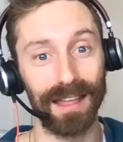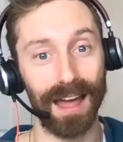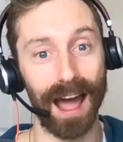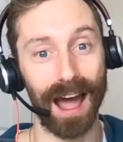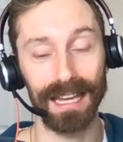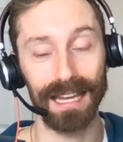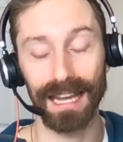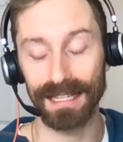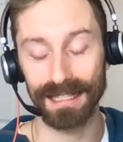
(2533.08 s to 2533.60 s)
I
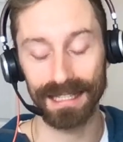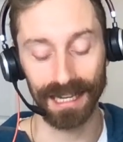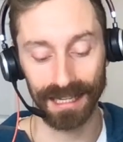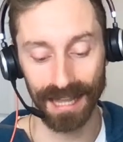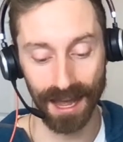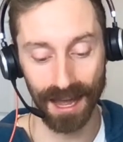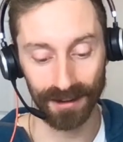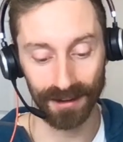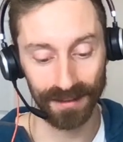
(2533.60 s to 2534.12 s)
can't take
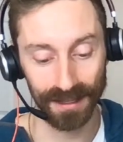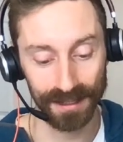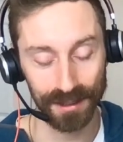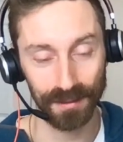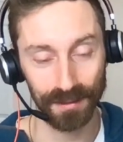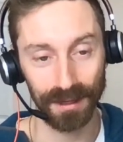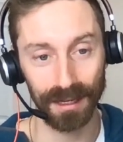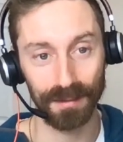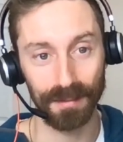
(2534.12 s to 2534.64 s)
that on this
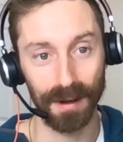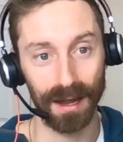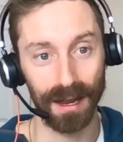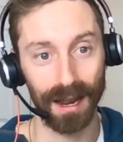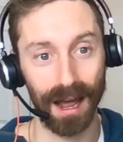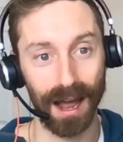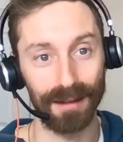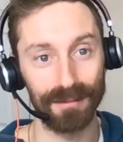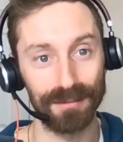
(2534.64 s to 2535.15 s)
week, but
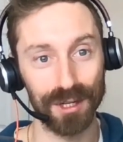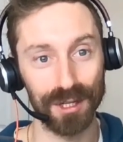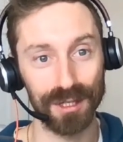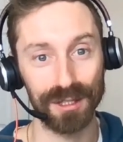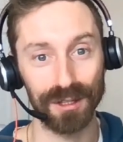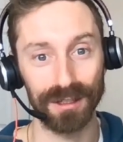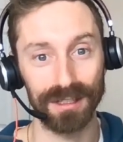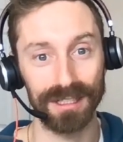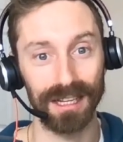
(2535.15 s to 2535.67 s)
I've just
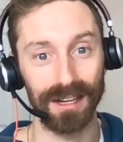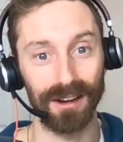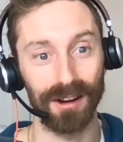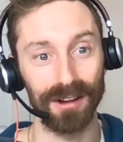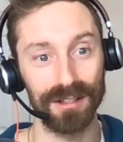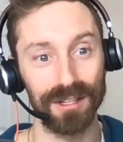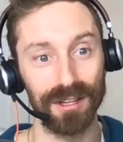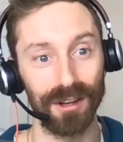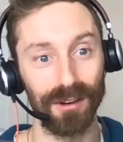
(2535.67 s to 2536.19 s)
looked at
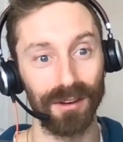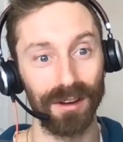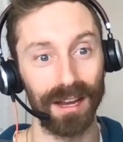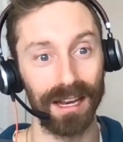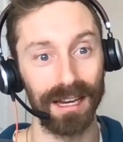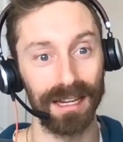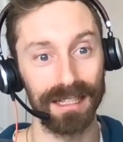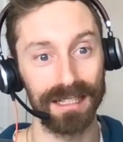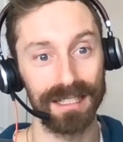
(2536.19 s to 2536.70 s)
R2
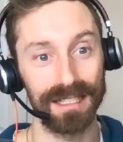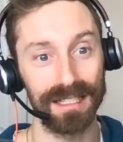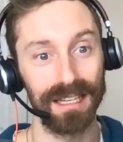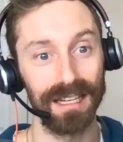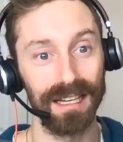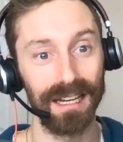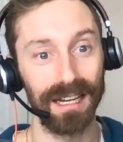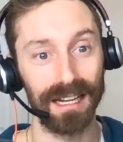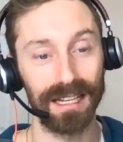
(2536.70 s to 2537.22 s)
and it's
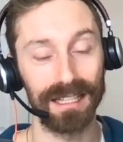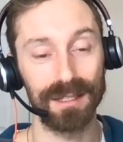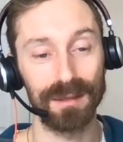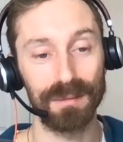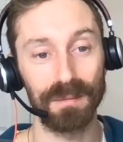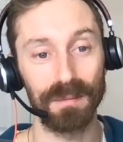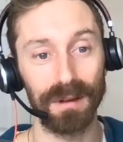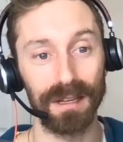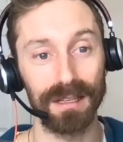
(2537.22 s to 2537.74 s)

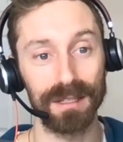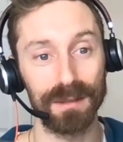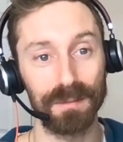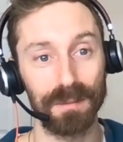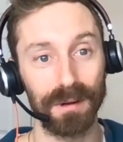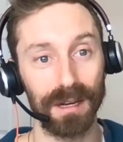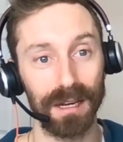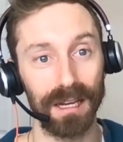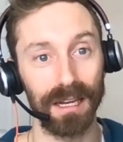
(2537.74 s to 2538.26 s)

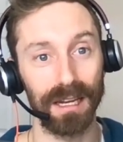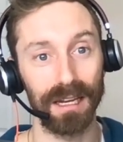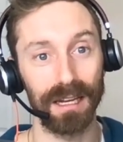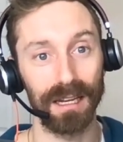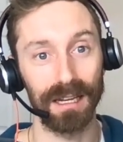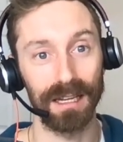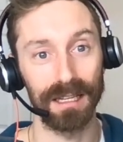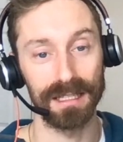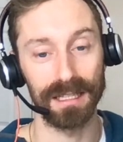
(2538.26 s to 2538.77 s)
pretty
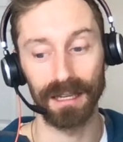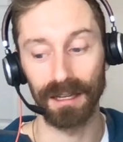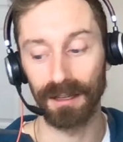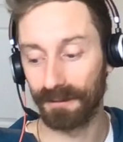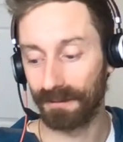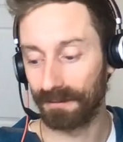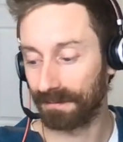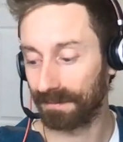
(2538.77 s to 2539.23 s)
easy.